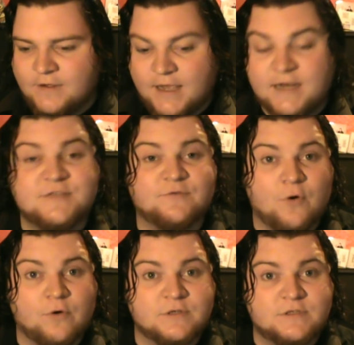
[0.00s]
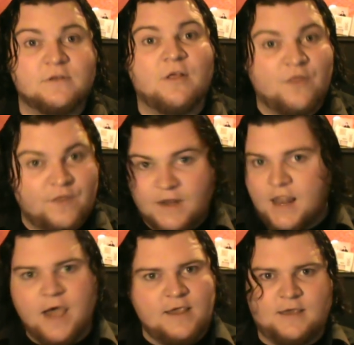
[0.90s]
it is, of course, The
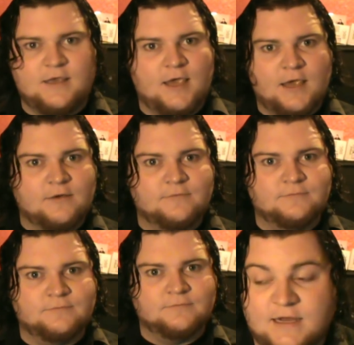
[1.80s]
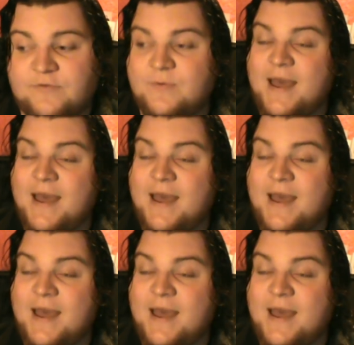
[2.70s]
Lion King. And if you